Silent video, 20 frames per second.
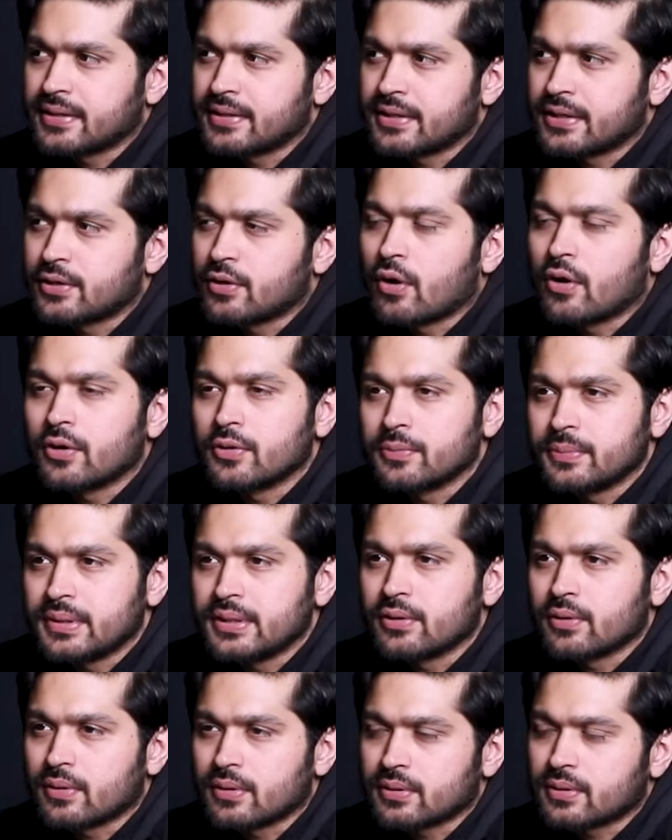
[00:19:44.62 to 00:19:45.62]
an
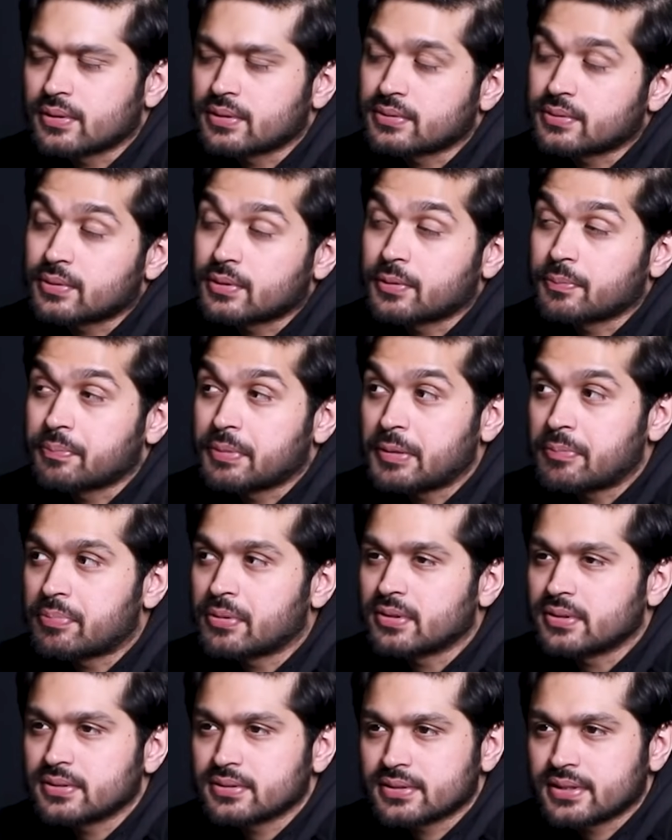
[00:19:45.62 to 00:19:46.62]
economy or a
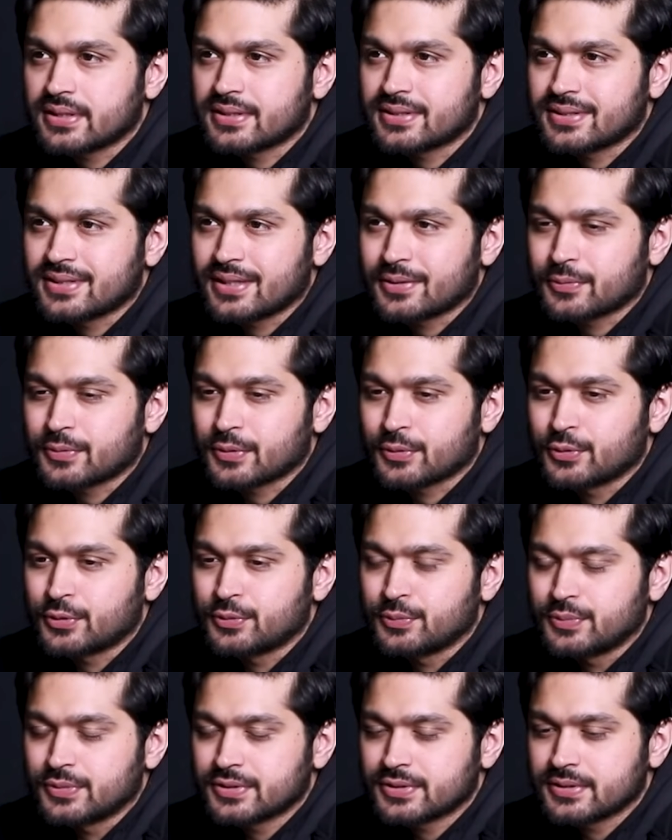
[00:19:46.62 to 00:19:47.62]
people that were
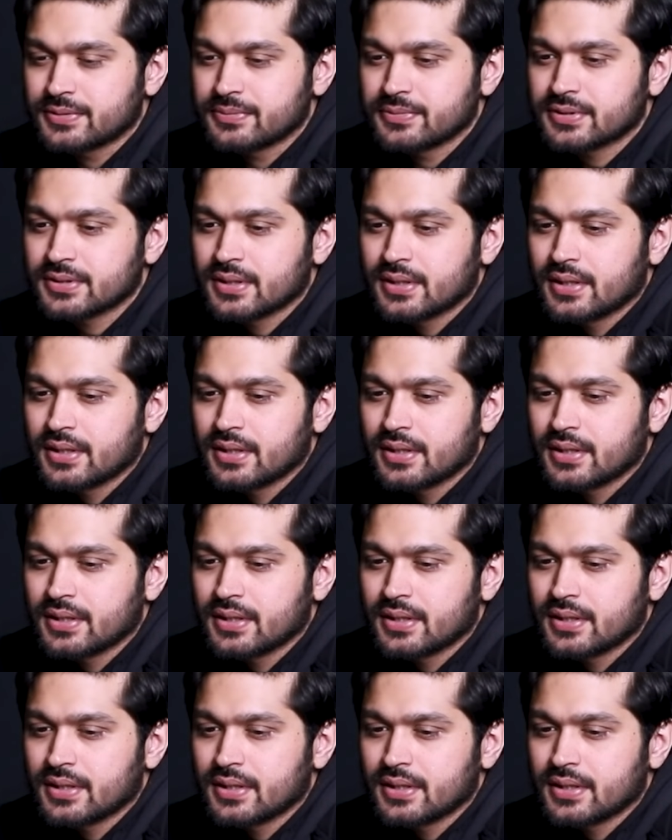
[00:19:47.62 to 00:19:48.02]
good Muslims.